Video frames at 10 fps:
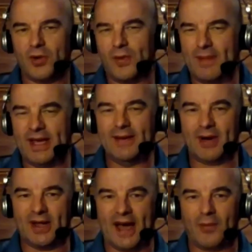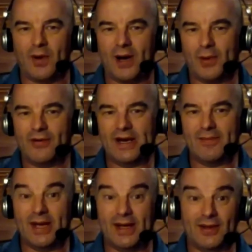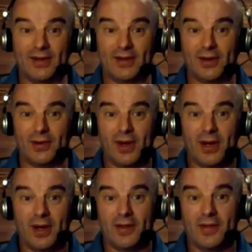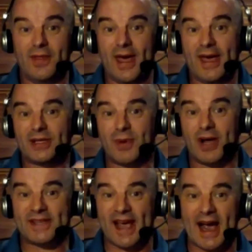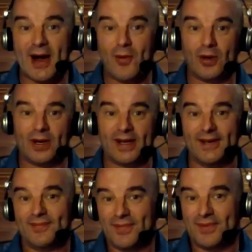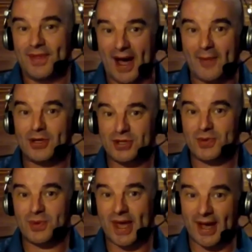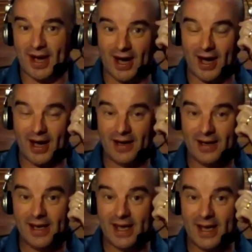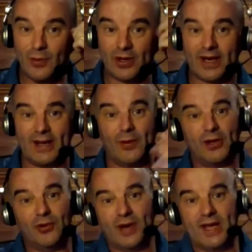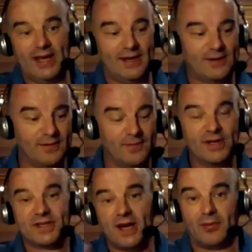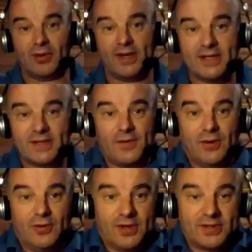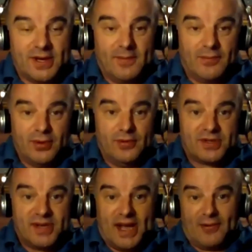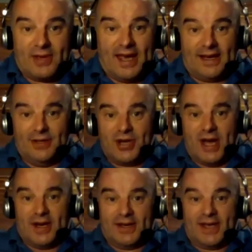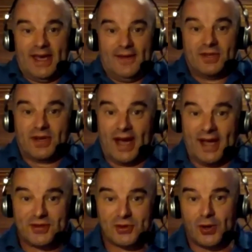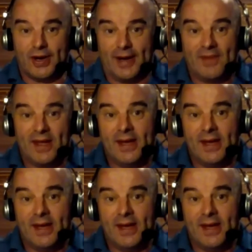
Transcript: What do we mean by that? Well, we really mean that they express outwardly that which they are inwardly. When you read, for example, the interview that Bruce, now Caitlyn Jenner, gave to Diane Sawyer